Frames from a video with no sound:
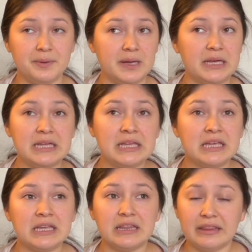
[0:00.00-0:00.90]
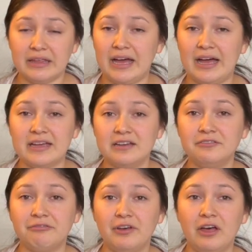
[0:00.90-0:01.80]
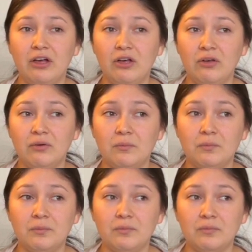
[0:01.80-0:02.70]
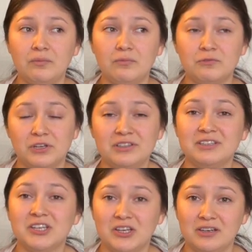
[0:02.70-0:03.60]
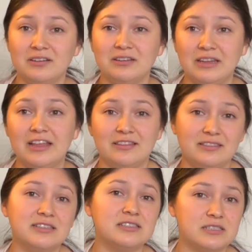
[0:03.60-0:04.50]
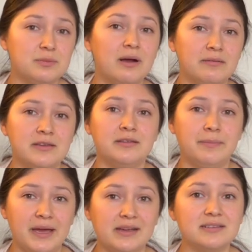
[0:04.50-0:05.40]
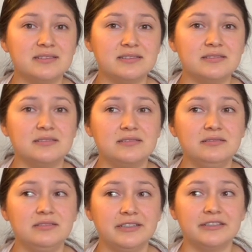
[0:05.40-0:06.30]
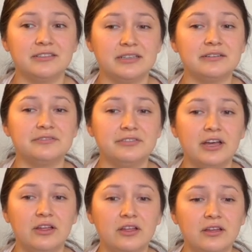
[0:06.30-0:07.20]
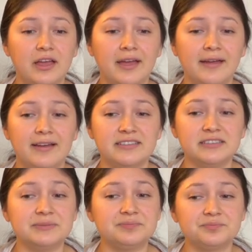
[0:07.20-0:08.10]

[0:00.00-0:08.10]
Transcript: but I have felt really good. Like, this is probably the best year that I've felt, and